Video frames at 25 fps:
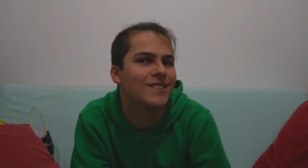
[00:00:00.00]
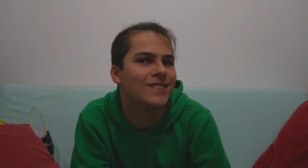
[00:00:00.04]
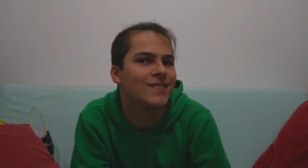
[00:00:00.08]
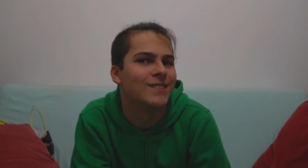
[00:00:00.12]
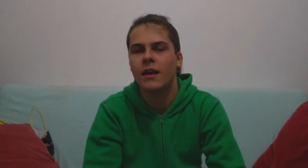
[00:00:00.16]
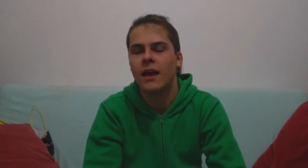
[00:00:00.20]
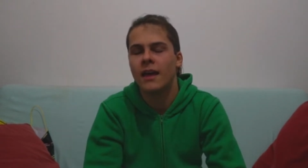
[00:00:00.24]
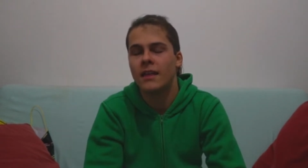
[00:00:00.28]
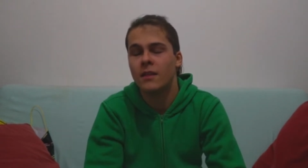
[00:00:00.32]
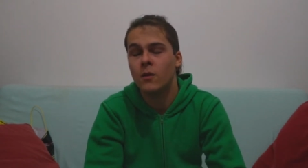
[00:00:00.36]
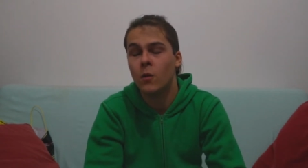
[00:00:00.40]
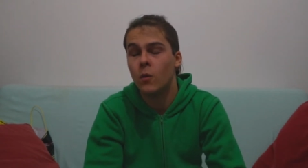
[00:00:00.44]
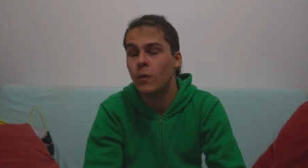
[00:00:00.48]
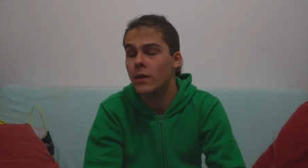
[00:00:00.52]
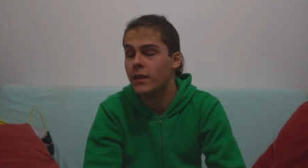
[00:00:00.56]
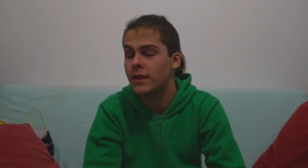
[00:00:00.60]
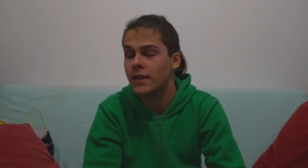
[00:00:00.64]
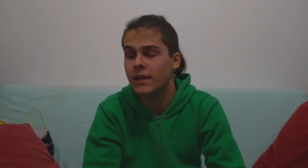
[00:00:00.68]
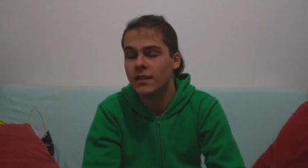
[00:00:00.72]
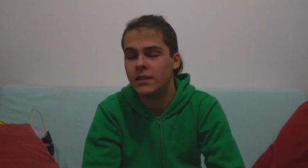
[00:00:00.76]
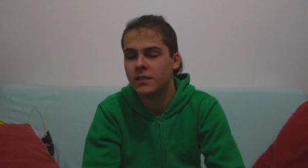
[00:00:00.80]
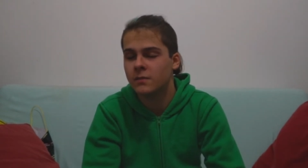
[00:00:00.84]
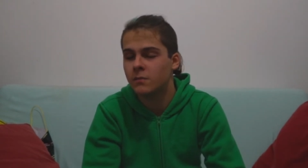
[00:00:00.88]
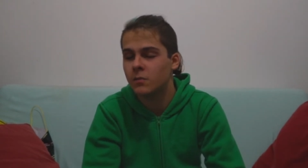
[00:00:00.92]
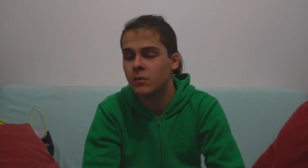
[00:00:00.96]
And then when
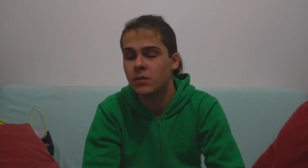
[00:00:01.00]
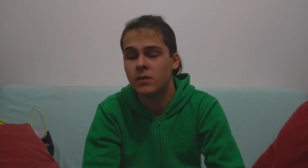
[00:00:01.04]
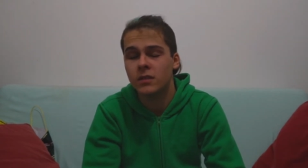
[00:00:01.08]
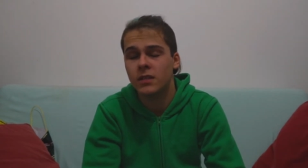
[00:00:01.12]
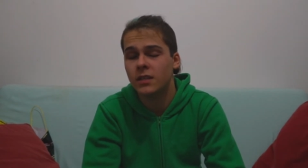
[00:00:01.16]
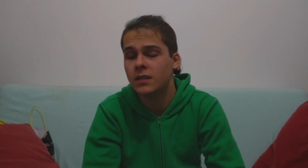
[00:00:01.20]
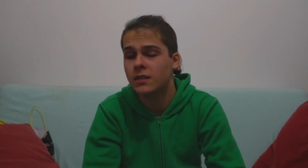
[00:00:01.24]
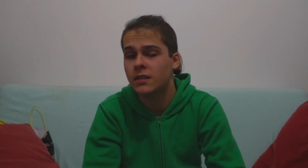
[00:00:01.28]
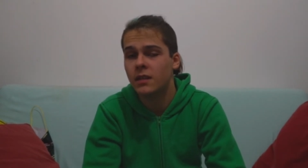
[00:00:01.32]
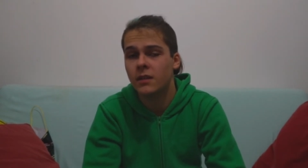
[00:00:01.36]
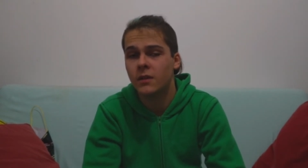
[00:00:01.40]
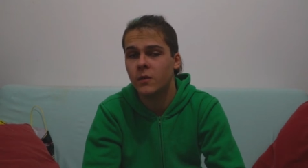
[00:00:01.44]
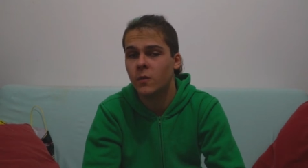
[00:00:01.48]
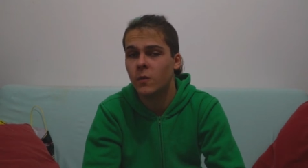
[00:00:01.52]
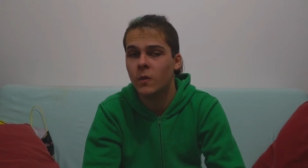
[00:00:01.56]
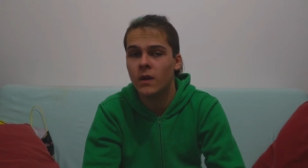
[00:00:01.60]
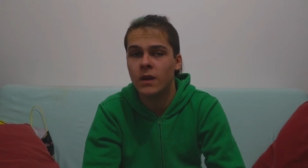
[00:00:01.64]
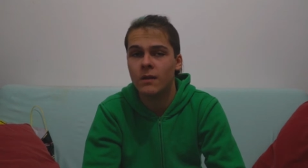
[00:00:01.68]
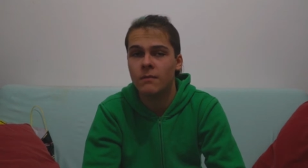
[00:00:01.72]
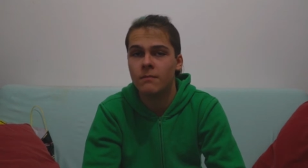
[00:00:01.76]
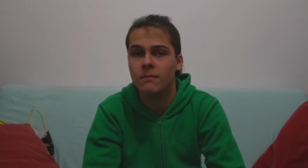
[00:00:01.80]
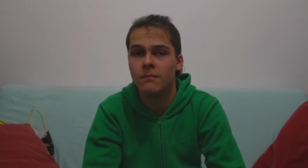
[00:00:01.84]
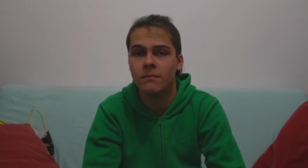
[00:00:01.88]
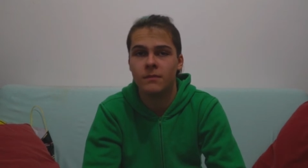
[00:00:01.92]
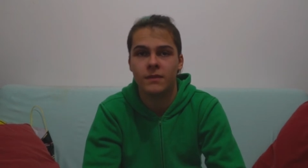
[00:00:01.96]
there's mutated
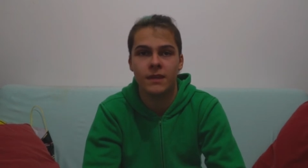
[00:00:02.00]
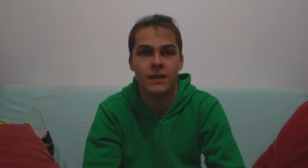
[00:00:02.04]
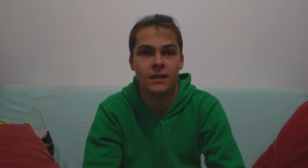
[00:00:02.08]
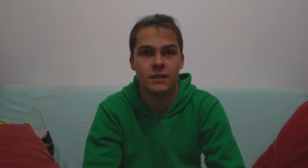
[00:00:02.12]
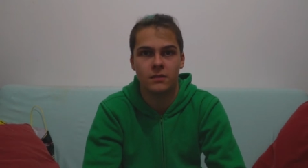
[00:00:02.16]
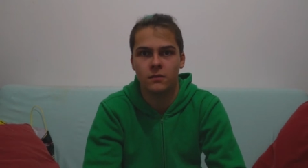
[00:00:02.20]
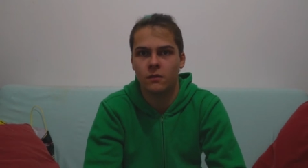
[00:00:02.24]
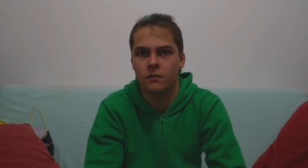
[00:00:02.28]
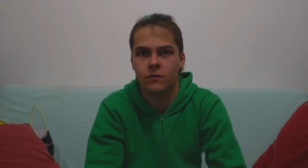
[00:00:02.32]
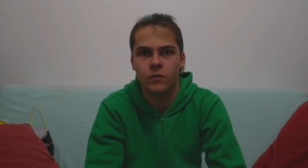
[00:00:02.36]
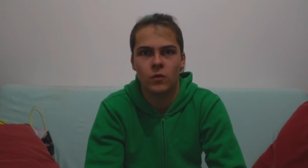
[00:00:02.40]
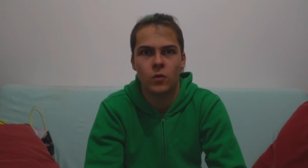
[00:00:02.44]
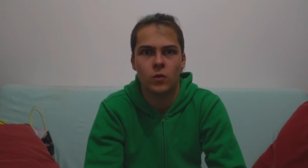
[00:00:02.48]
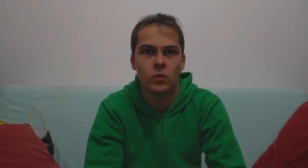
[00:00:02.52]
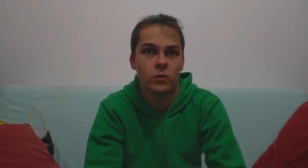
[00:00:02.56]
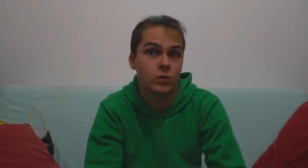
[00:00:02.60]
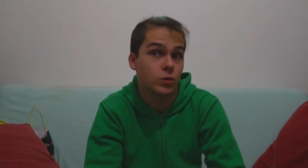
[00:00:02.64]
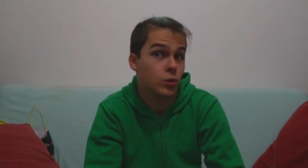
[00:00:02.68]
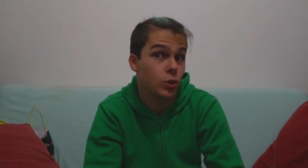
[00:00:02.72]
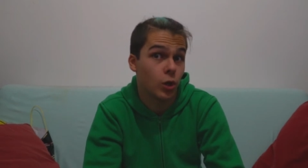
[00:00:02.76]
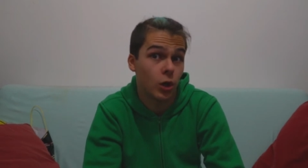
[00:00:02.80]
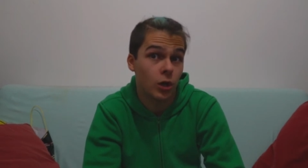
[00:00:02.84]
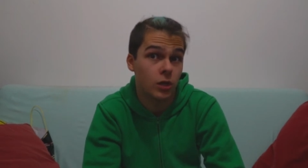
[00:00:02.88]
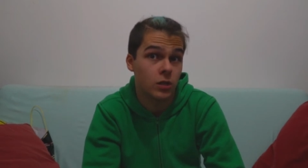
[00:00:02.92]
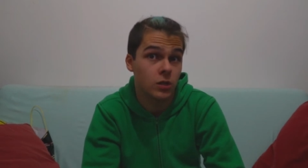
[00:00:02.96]
Grimm, there's of
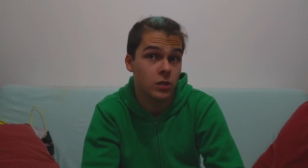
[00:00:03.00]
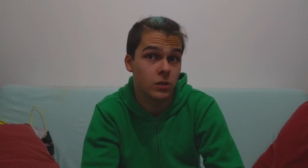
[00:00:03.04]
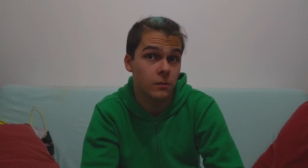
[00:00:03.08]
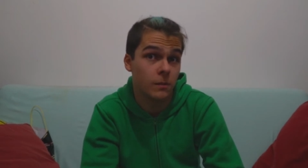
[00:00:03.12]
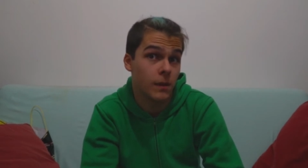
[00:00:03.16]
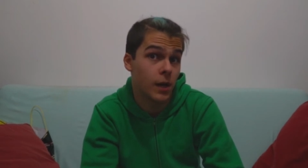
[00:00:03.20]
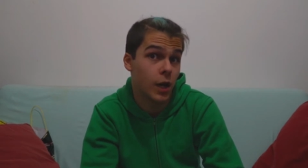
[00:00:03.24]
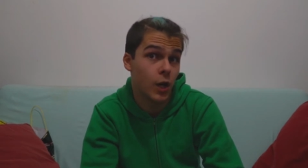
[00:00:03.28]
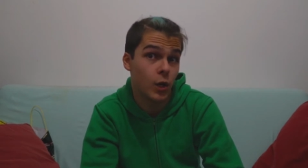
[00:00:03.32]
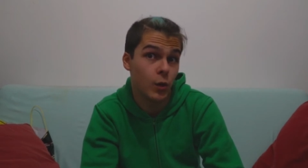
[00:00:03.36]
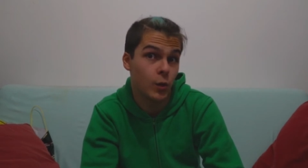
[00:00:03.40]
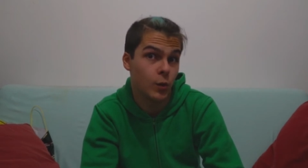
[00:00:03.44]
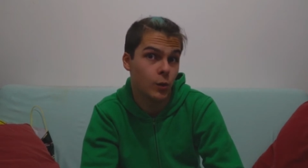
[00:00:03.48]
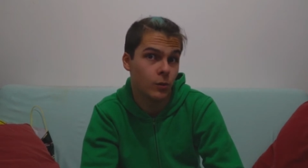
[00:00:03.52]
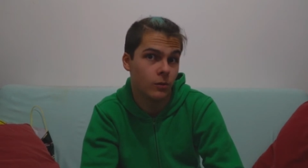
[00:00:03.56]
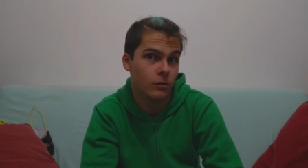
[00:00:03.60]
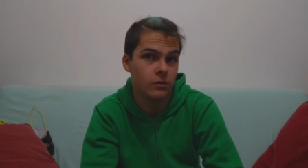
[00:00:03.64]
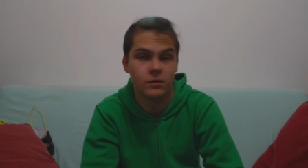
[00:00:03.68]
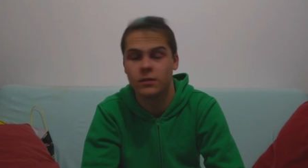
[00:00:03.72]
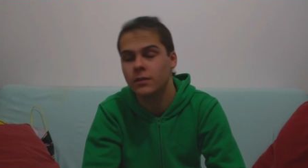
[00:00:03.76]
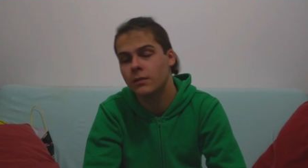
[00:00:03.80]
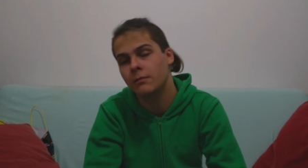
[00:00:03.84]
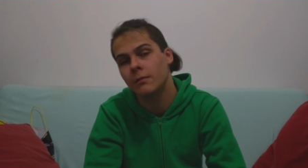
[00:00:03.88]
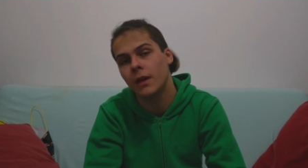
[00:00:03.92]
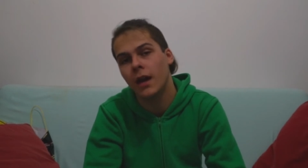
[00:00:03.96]
course Dr. MERLOT
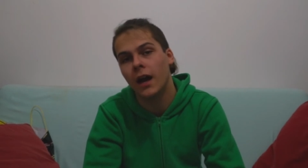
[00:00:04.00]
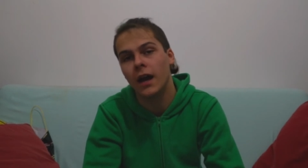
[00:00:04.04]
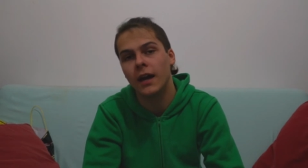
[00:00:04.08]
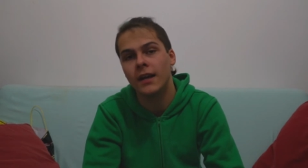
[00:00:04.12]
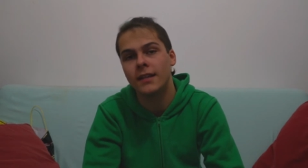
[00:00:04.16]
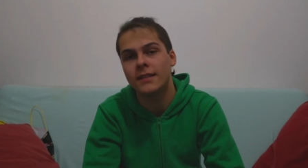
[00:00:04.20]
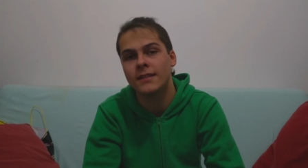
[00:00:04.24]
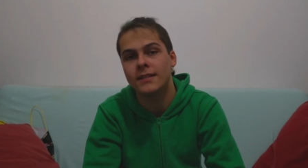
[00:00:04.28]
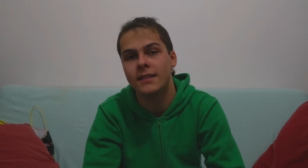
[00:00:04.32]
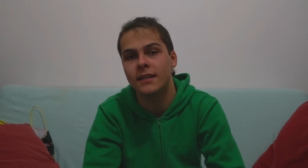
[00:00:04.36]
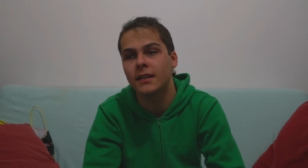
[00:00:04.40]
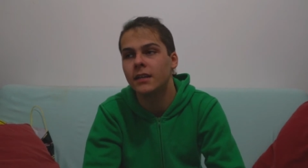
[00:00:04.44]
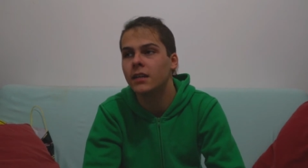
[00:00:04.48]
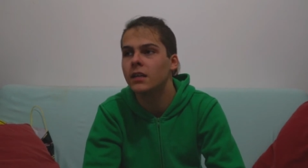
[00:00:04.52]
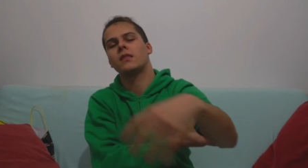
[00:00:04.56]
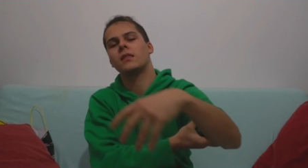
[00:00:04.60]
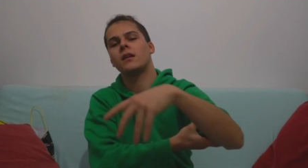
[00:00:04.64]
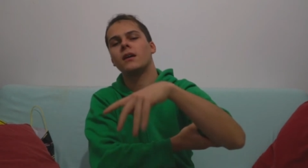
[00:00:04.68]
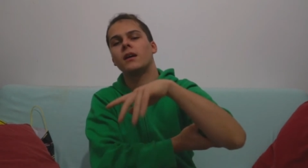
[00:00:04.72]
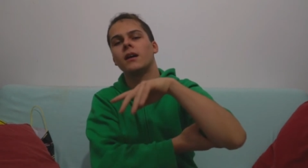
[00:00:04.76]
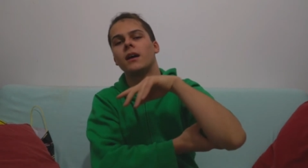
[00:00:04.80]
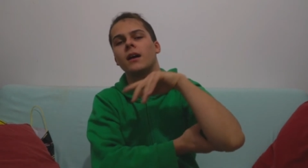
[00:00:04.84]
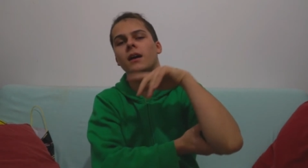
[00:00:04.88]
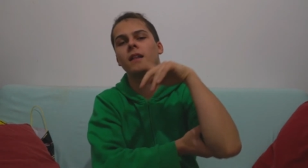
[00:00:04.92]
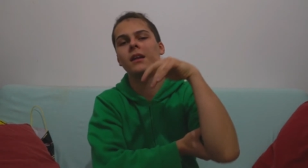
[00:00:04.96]
behind it.
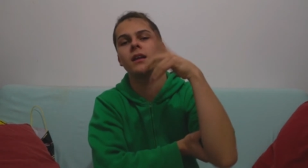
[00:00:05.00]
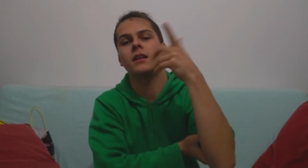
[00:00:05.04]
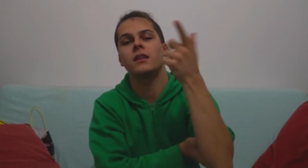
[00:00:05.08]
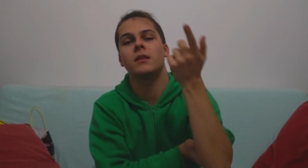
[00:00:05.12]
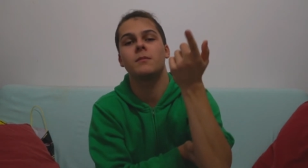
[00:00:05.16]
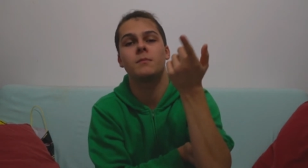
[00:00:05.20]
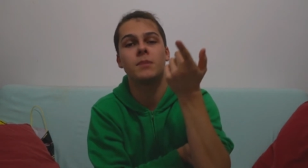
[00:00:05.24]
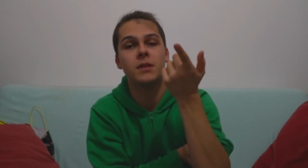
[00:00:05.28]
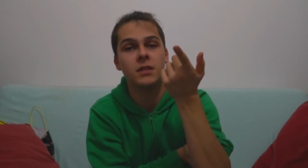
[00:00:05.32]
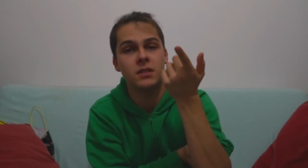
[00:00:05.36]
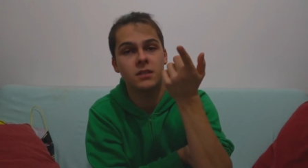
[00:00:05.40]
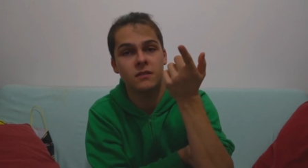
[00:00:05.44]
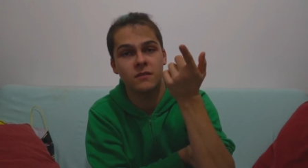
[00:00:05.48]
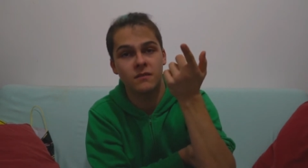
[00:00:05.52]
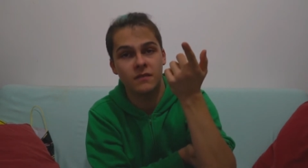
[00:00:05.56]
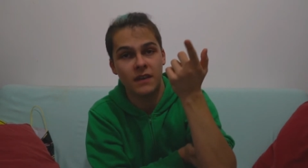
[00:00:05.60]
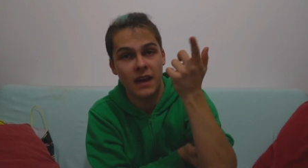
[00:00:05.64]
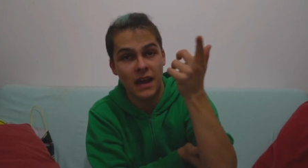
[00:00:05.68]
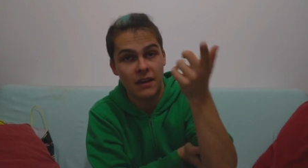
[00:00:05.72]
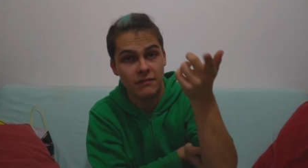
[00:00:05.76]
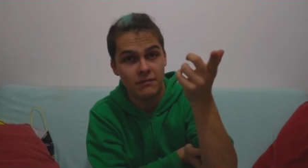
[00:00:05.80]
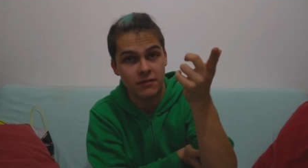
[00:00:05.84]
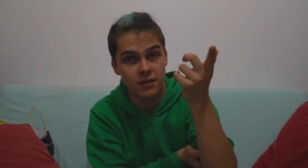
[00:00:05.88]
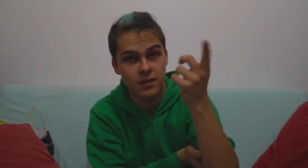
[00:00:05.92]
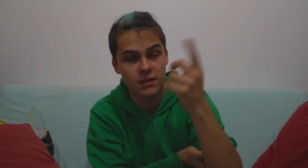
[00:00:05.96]
Another piece
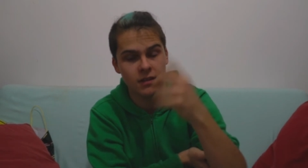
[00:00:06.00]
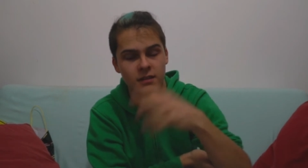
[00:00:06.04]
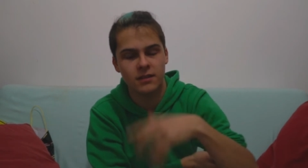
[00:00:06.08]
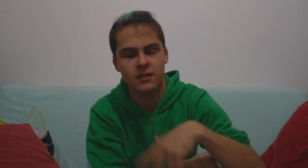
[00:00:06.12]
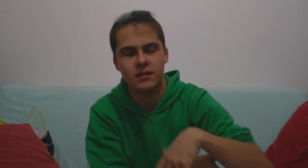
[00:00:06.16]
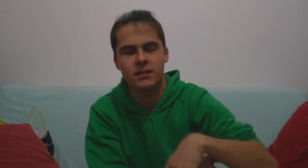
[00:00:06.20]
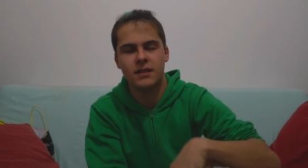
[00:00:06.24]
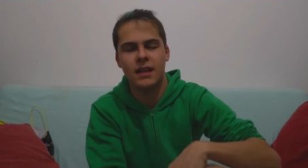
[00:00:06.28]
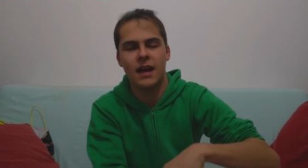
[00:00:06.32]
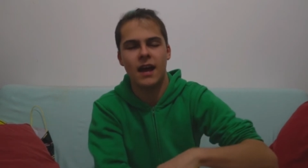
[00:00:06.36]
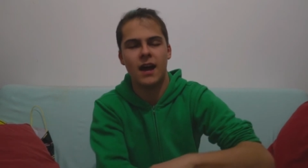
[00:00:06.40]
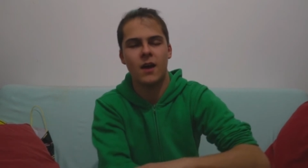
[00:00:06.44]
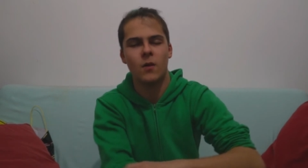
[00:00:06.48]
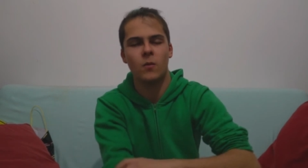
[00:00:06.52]
of evidence that